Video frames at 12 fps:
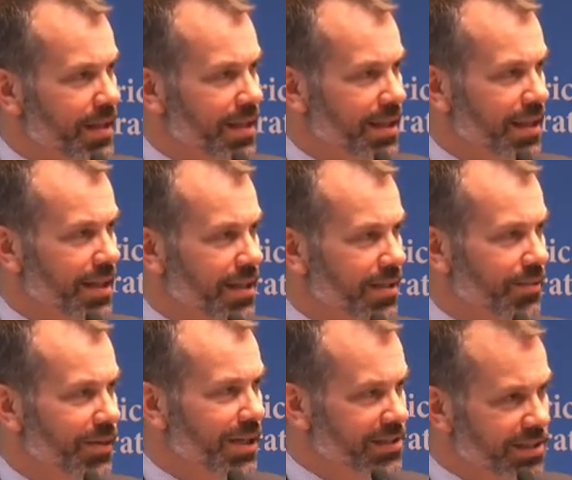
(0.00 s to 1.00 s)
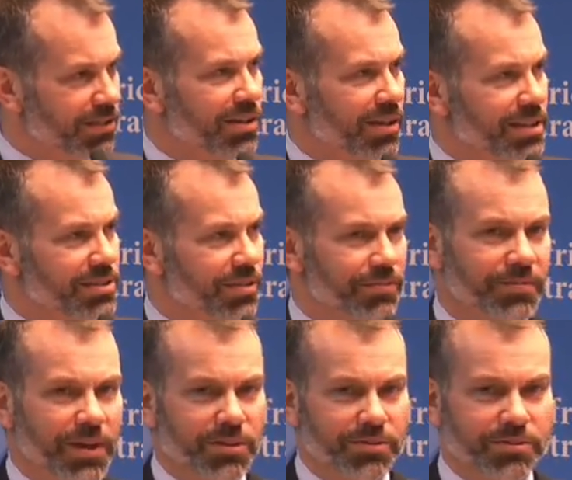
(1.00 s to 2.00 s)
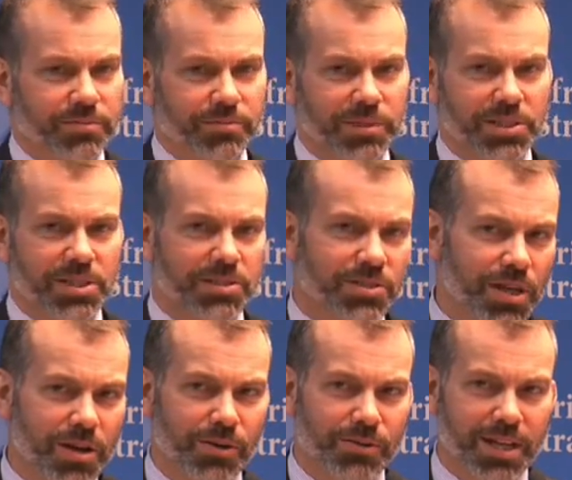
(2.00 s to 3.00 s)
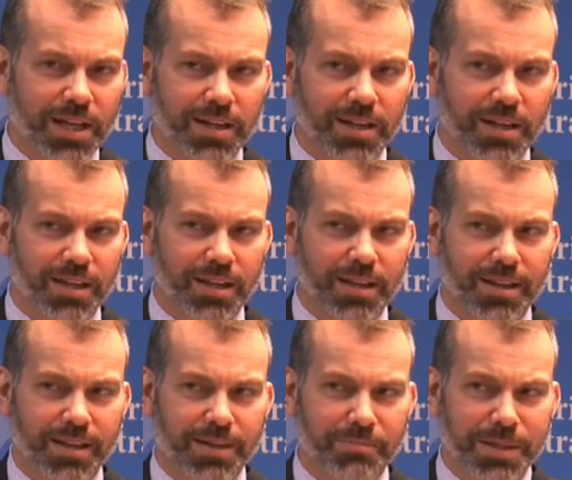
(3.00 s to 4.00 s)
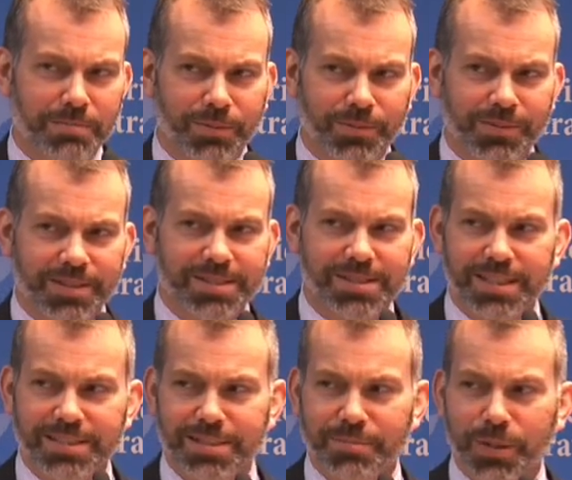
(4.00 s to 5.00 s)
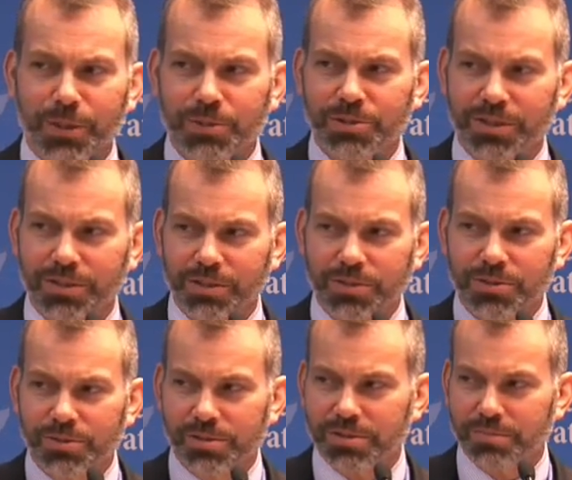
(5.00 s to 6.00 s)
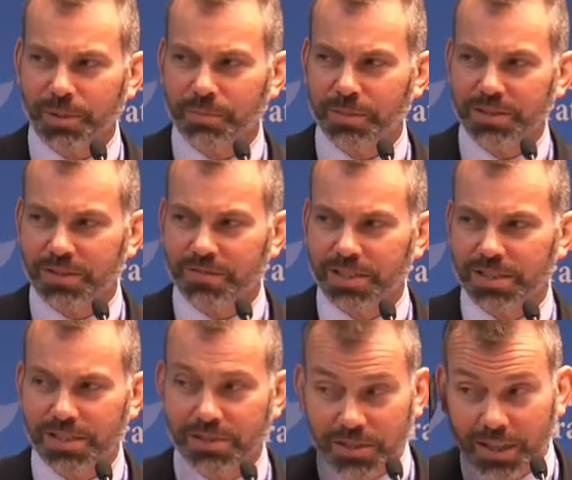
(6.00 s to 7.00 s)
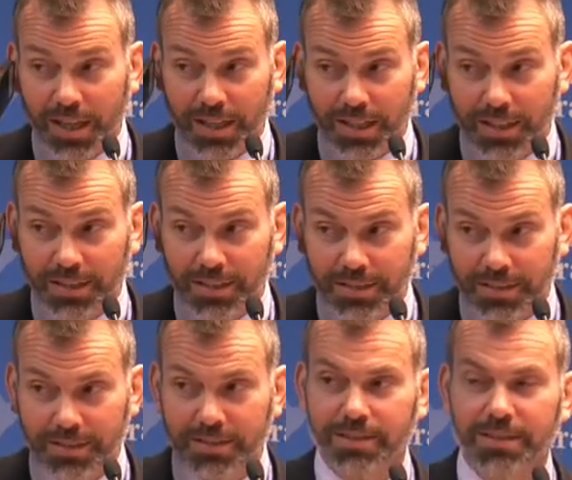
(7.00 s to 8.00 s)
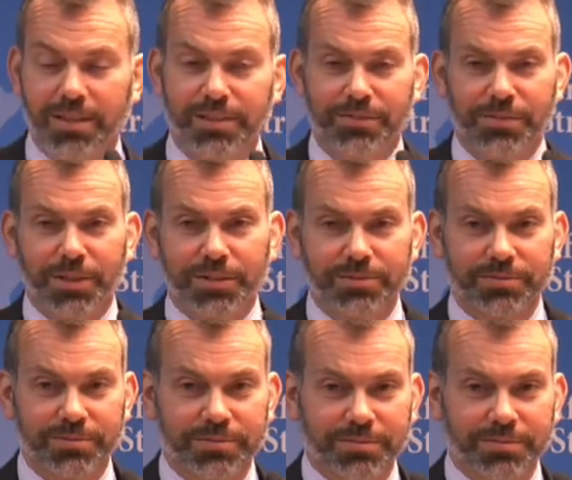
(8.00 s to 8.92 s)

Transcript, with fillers: that we still call this a phone, but did you know that, that people, the sixth most used purpose of this is talking on the phone.